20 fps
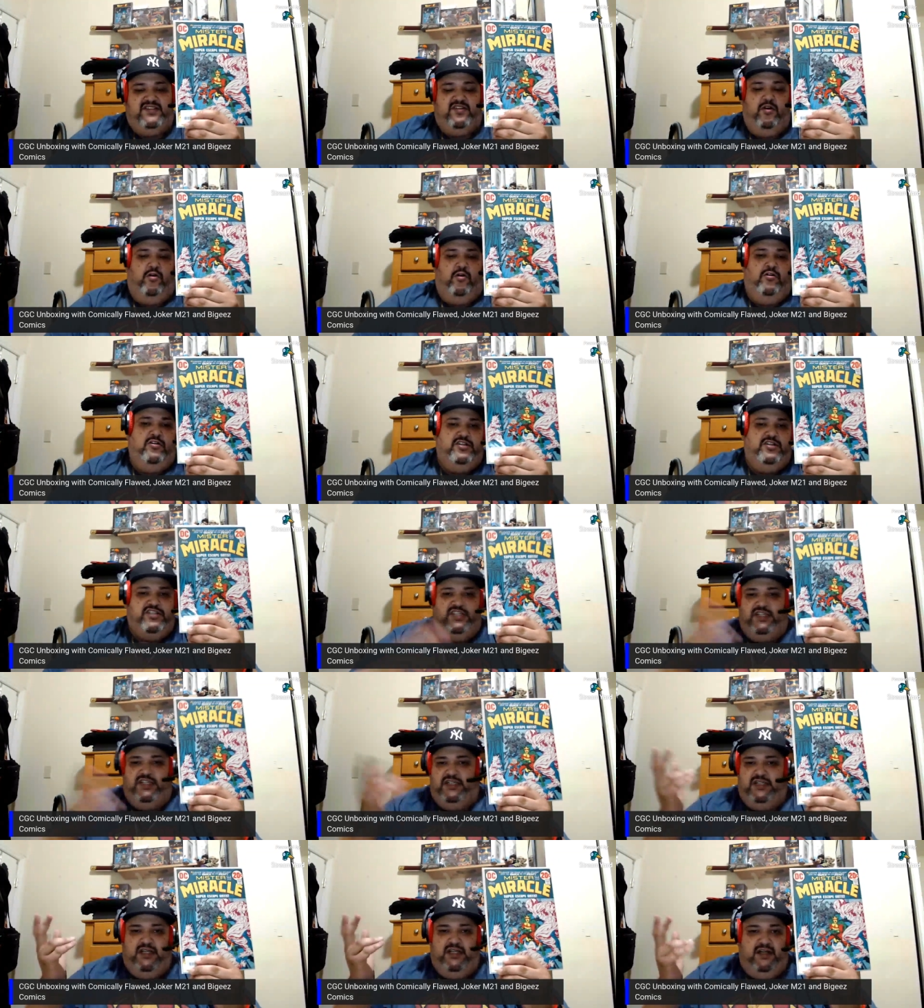
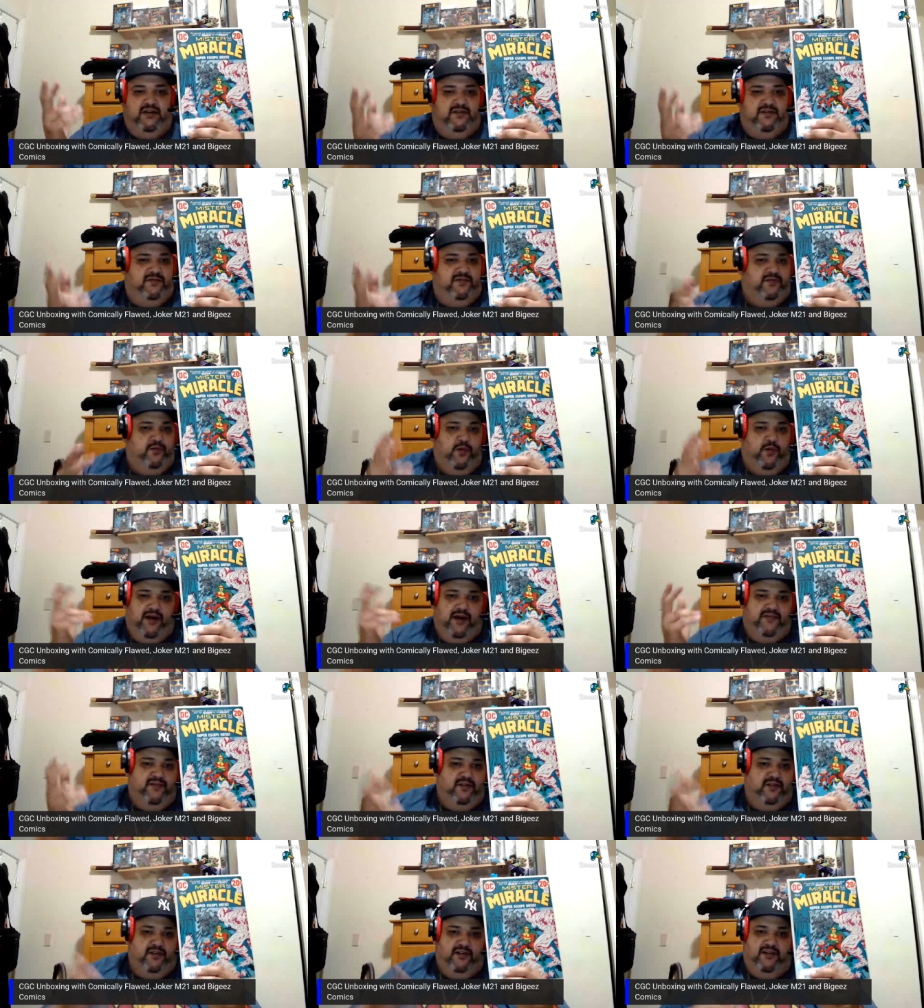origin of
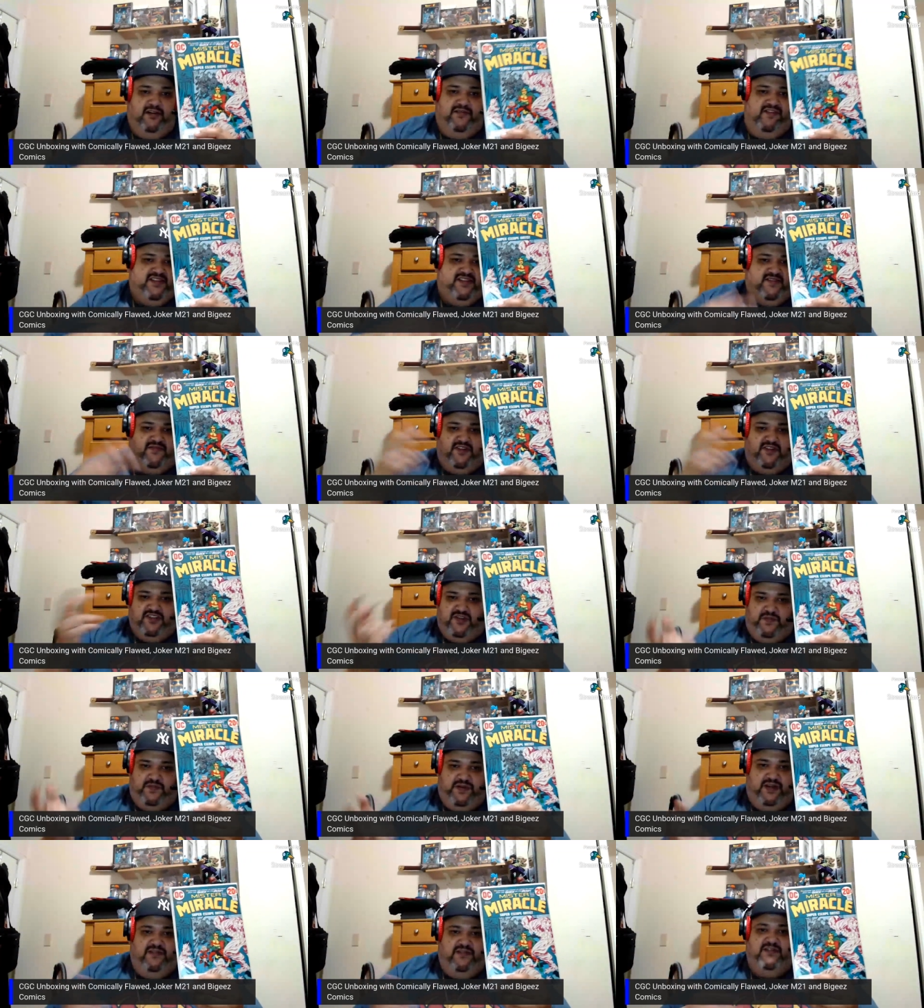whoever, yeah, yeah, yeah,
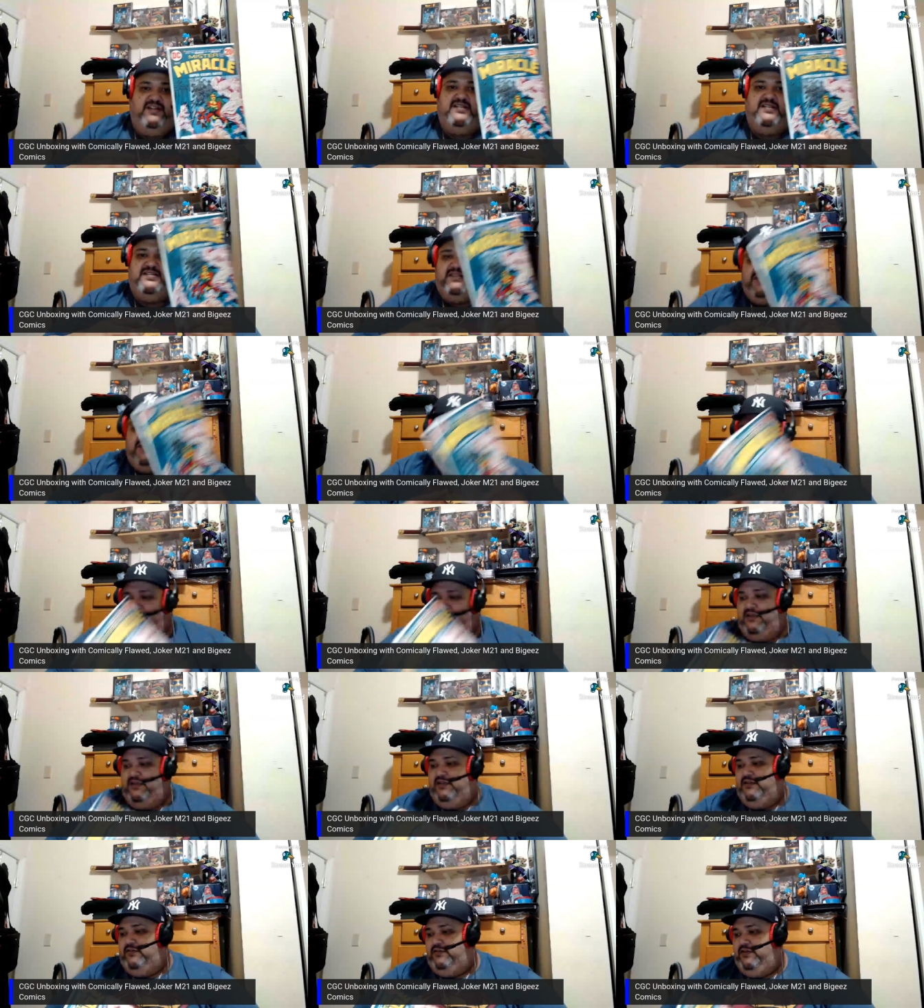parents.
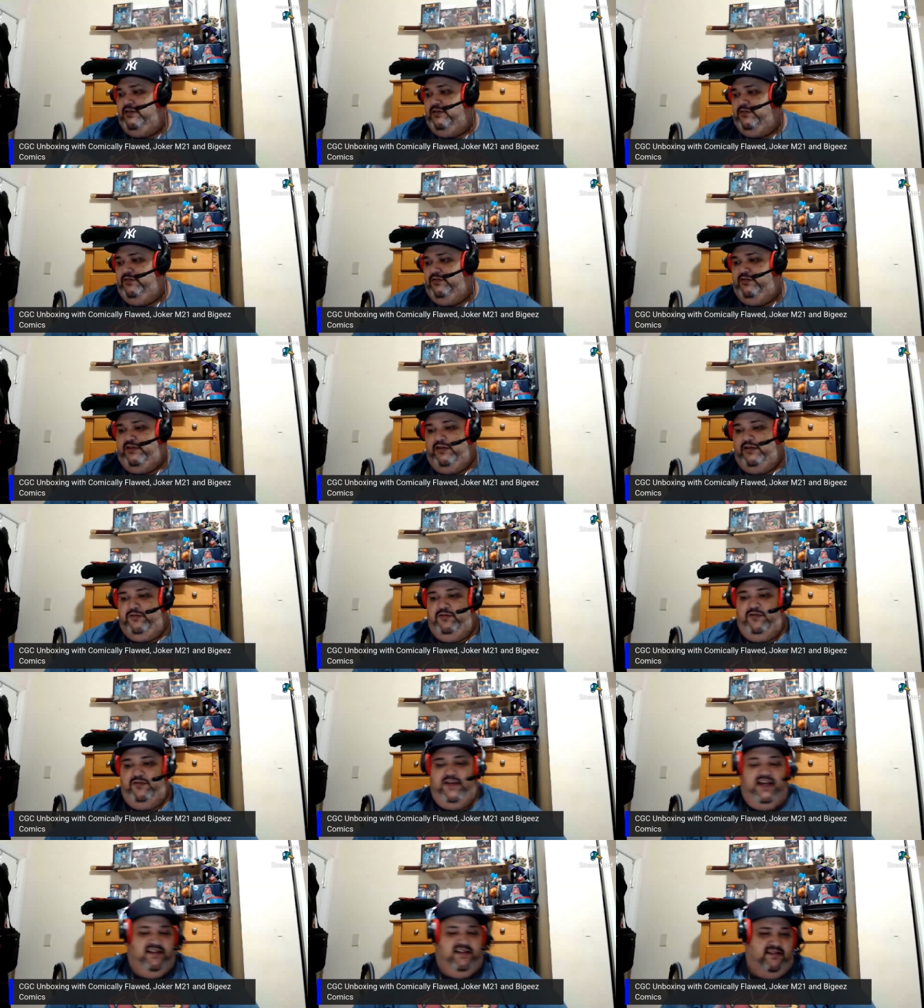They'll, they'll, they'll
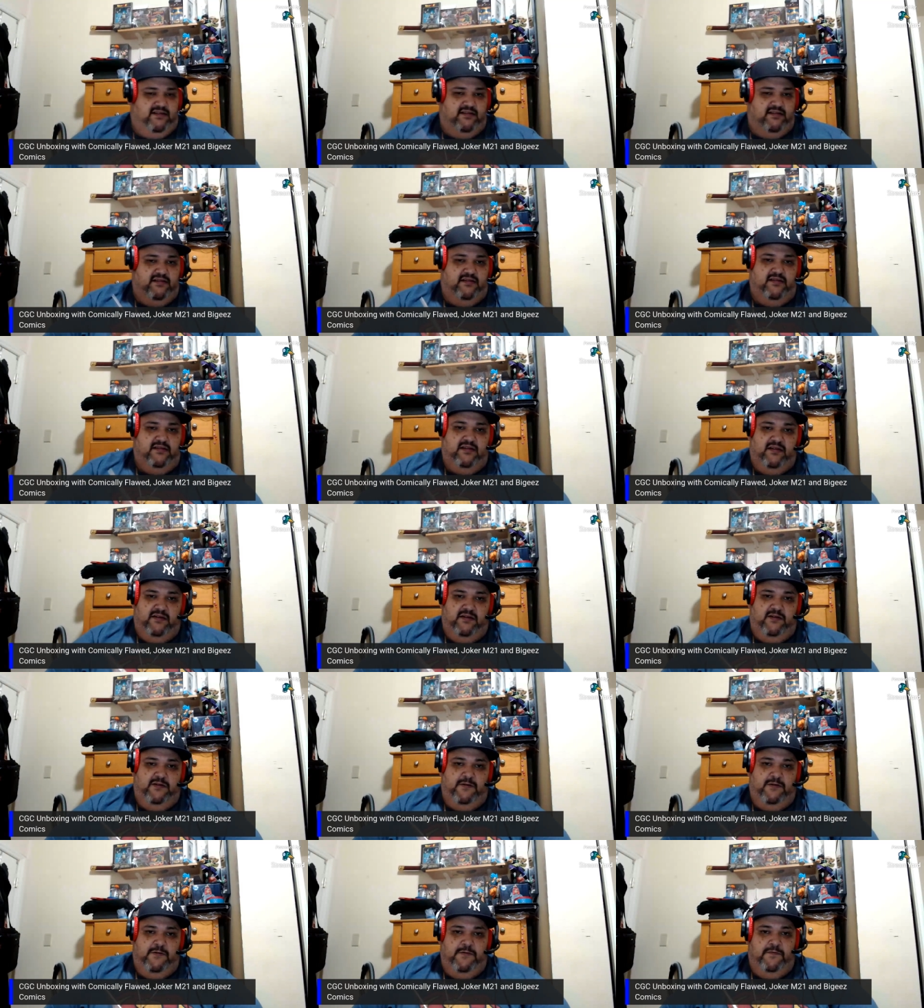wow, that. that's that's a pretty
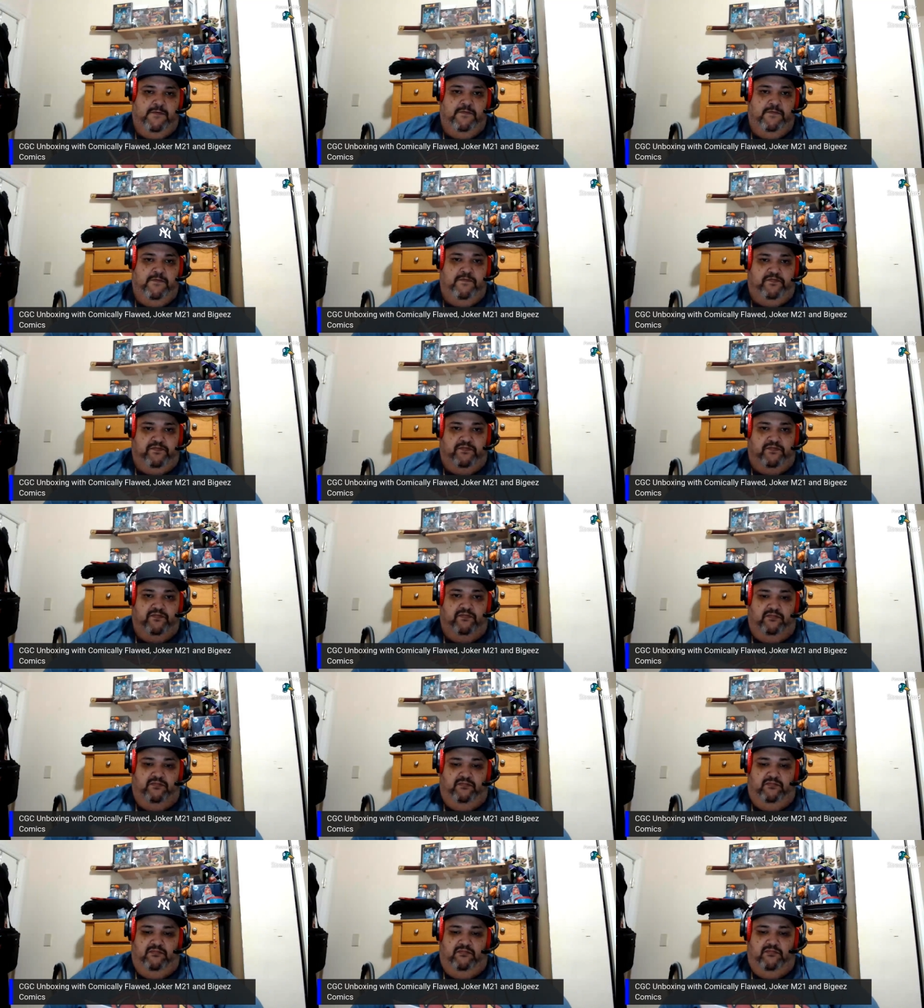awesome side
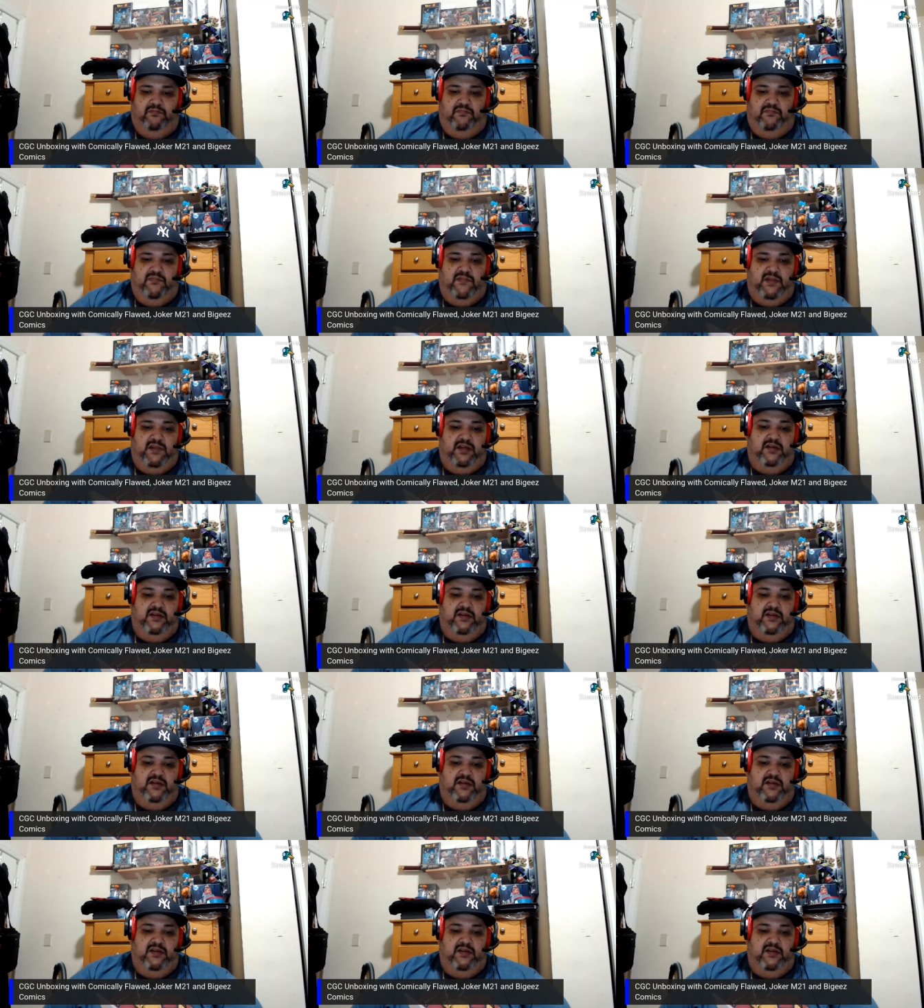gig service, man.